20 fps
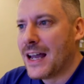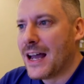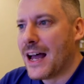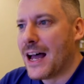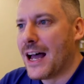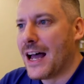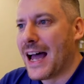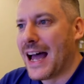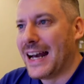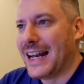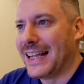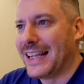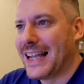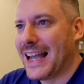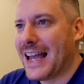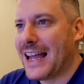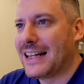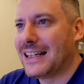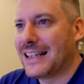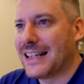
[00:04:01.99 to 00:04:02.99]
Uh, and
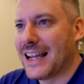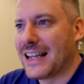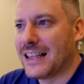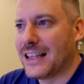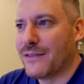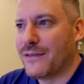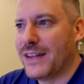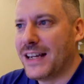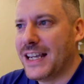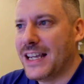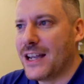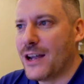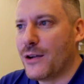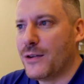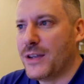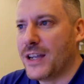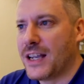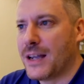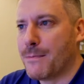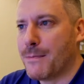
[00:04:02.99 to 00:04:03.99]
again, like the video,
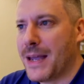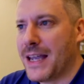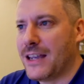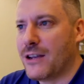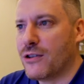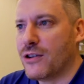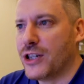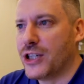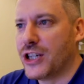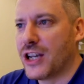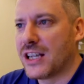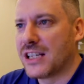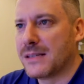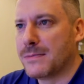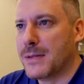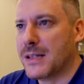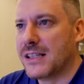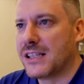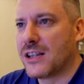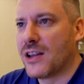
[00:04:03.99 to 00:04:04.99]
you can make your
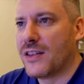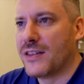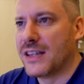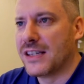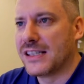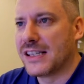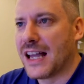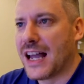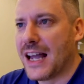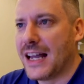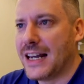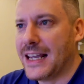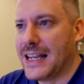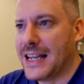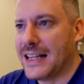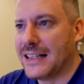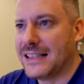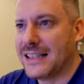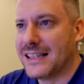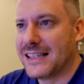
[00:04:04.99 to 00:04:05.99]
adjustments on the side
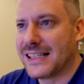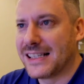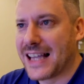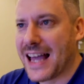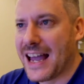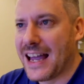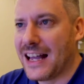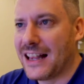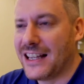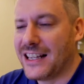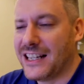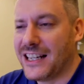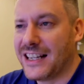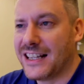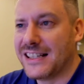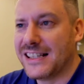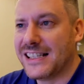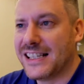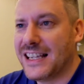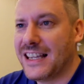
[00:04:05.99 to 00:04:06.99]
here to scale and you
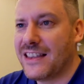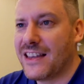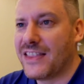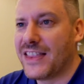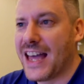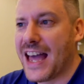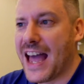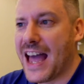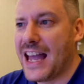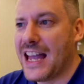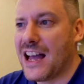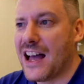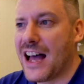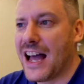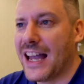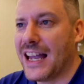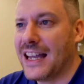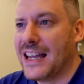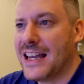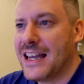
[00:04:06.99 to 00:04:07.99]
can see that the
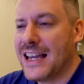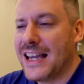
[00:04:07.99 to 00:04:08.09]
AI